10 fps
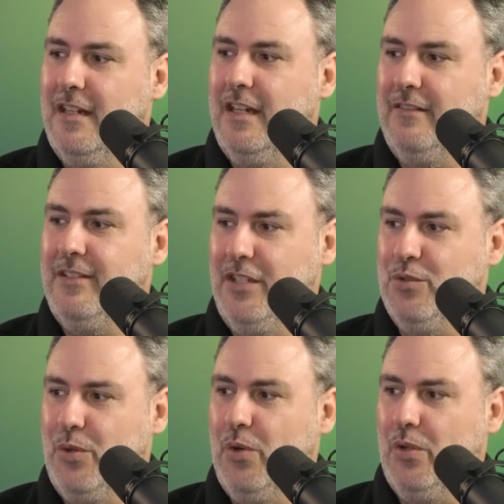of
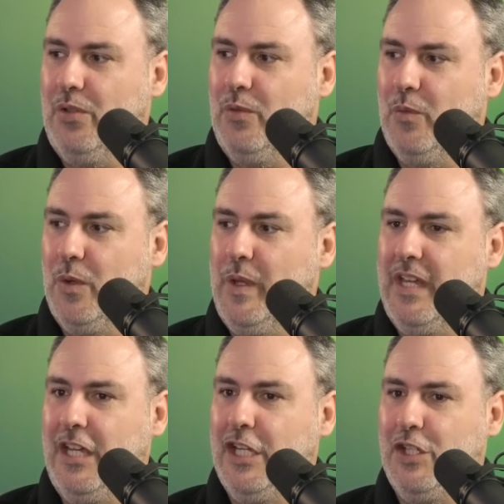control, where we
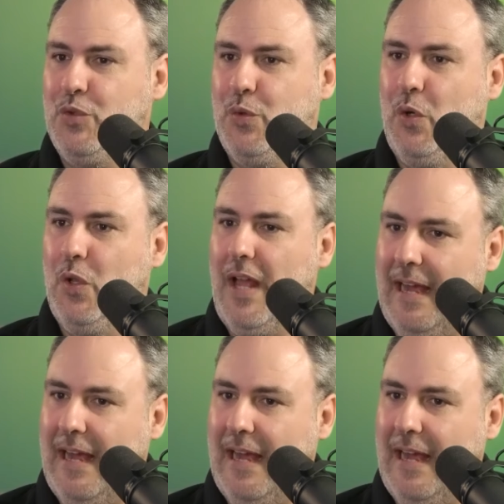can control